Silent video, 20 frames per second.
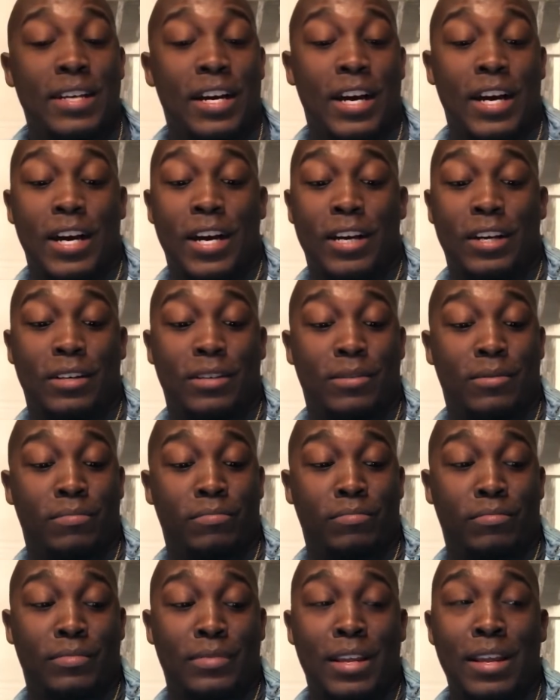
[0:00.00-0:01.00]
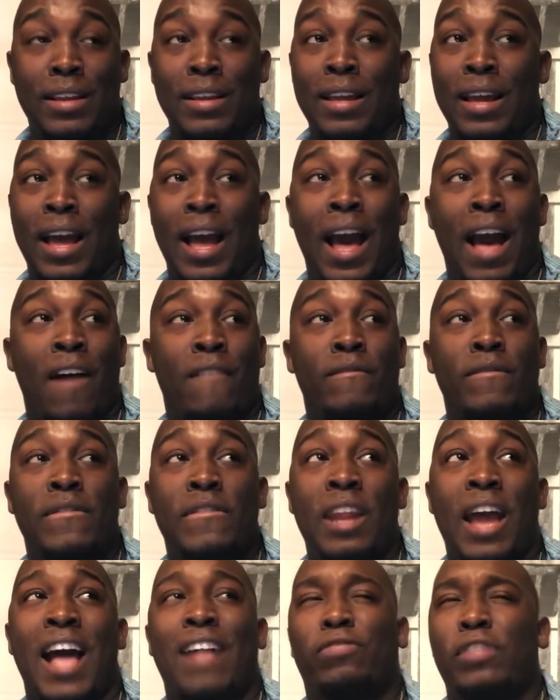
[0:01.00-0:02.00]

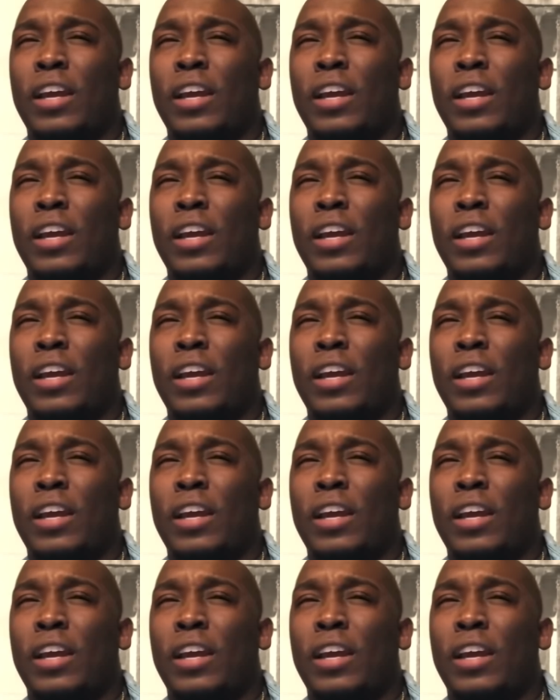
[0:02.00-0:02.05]
I